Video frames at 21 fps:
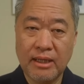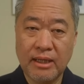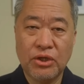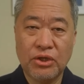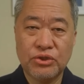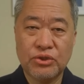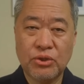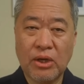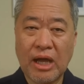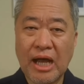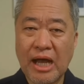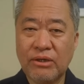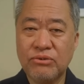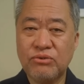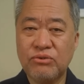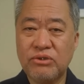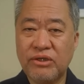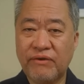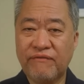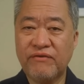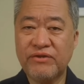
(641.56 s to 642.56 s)
So how do
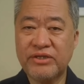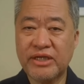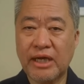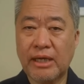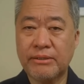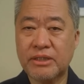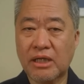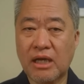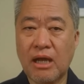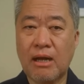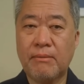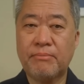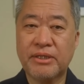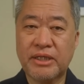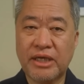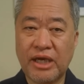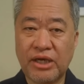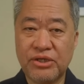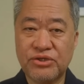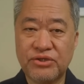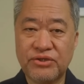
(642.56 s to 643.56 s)
different types of
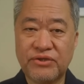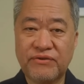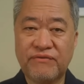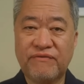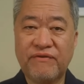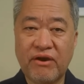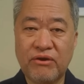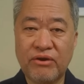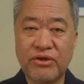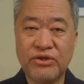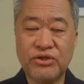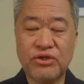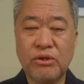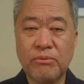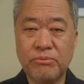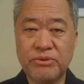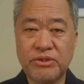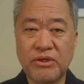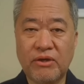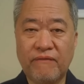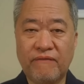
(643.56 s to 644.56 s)
complications fare in
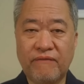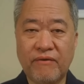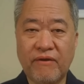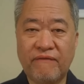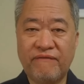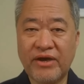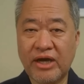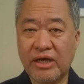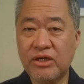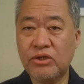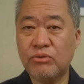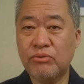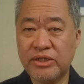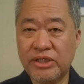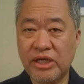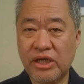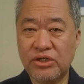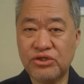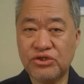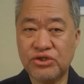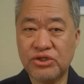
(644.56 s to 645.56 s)
terms of value
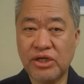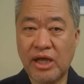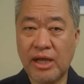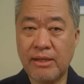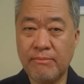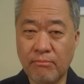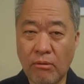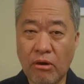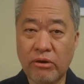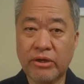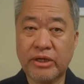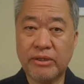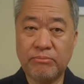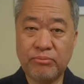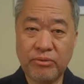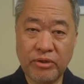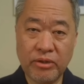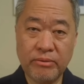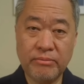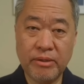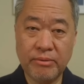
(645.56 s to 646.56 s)
retention and market
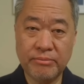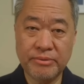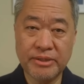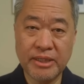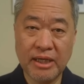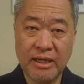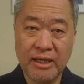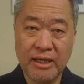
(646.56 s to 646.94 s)
premiums?